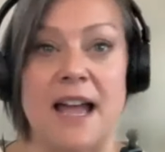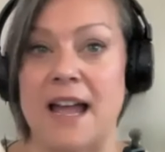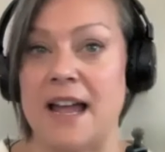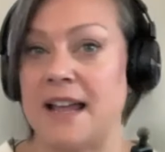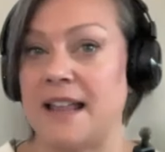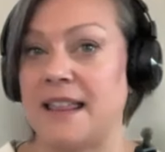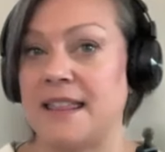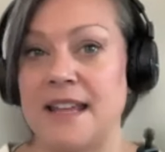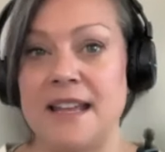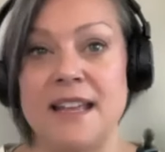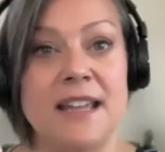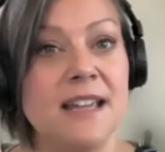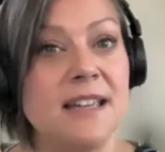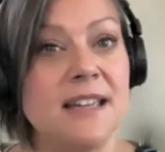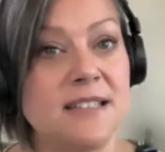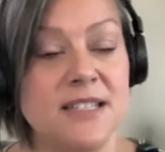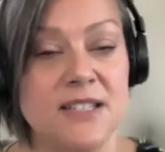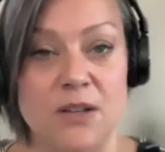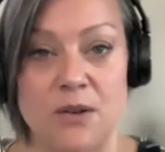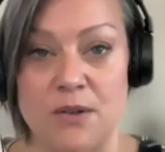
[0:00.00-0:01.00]
I think
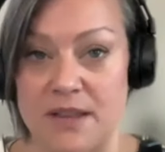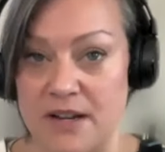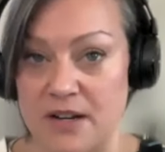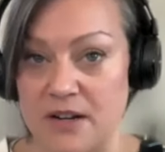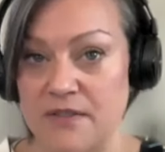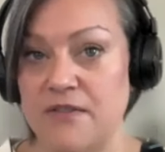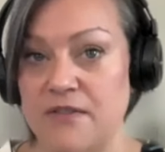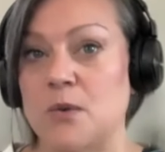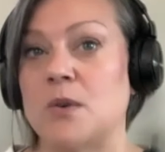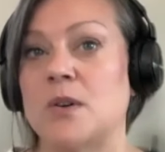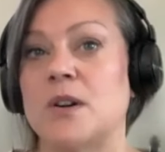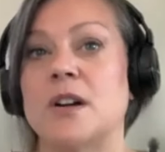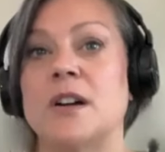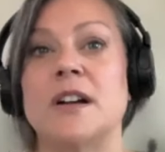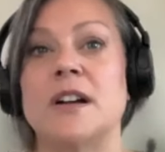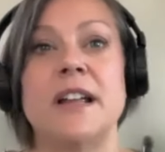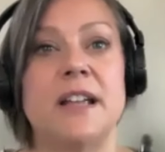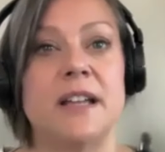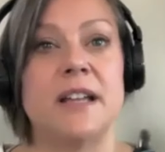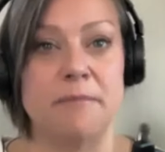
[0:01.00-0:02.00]
it, so
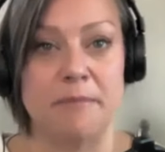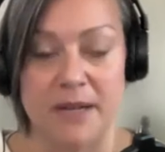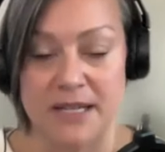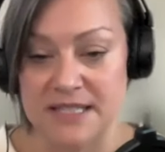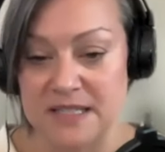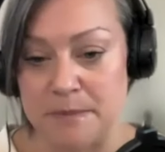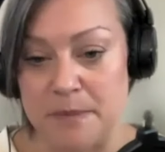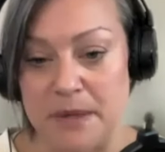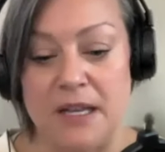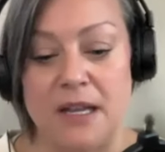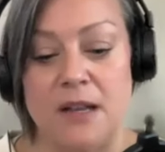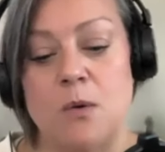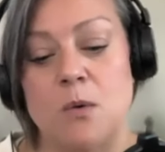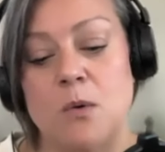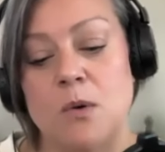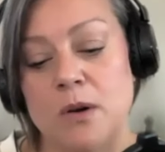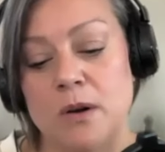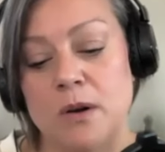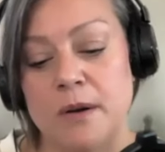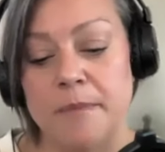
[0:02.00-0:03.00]
therefore it must be
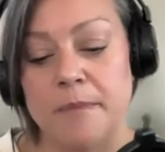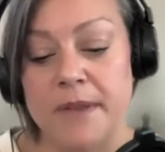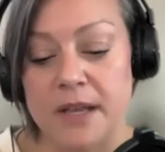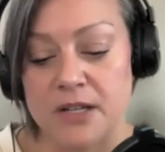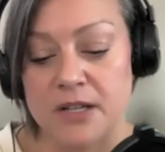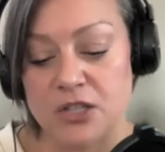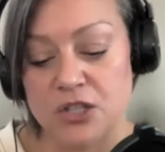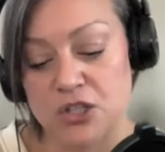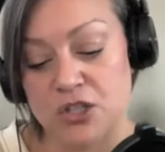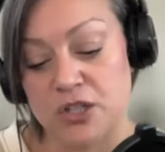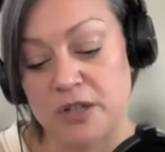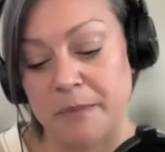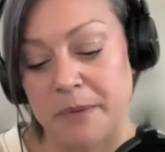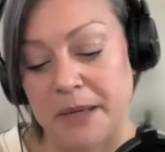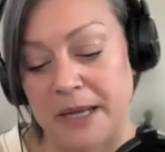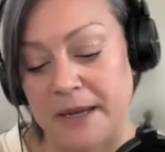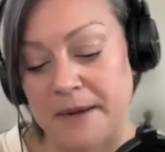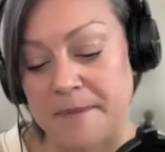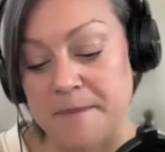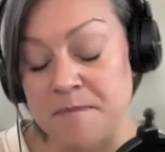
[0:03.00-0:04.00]
or it should
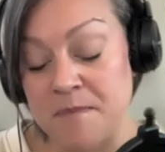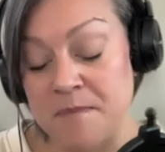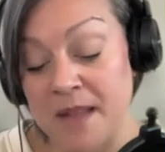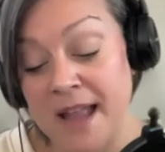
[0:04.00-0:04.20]
be.